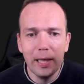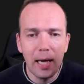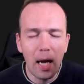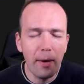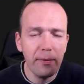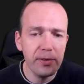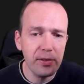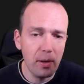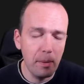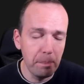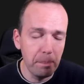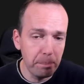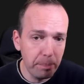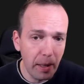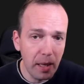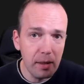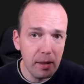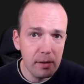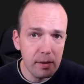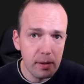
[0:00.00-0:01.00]
have some
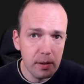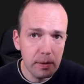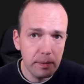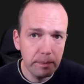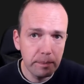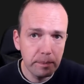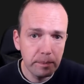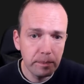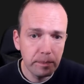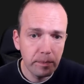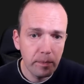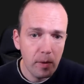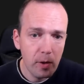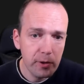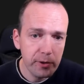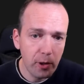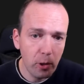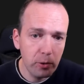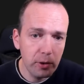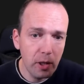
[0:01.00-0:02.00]
pins.
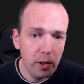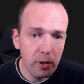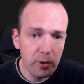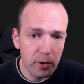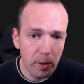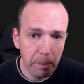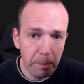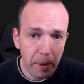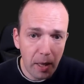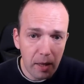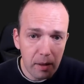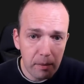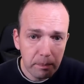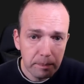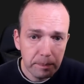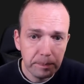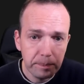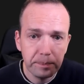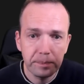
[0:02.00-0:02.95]
So there's a pin,